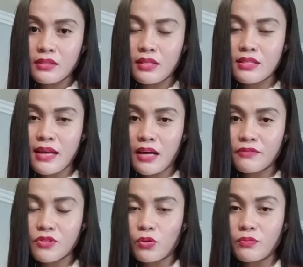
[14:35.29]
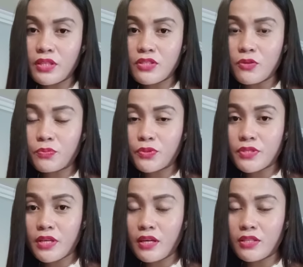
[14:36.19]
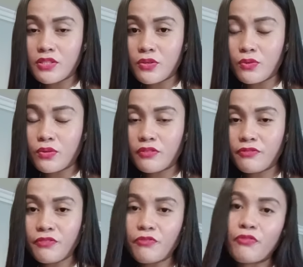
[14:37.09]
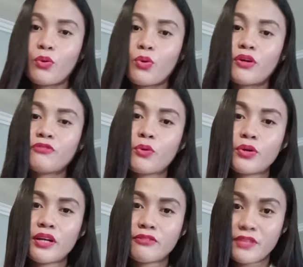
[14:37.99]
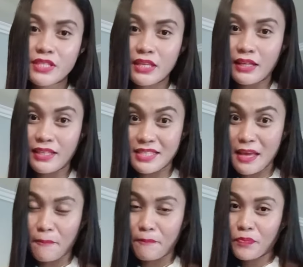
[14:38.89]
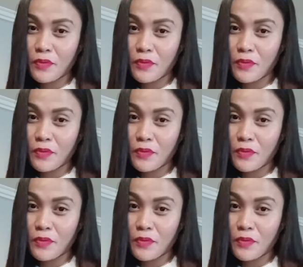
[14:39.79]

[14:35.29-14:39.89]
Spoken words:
to proceed to the 5th floor for the physical exam.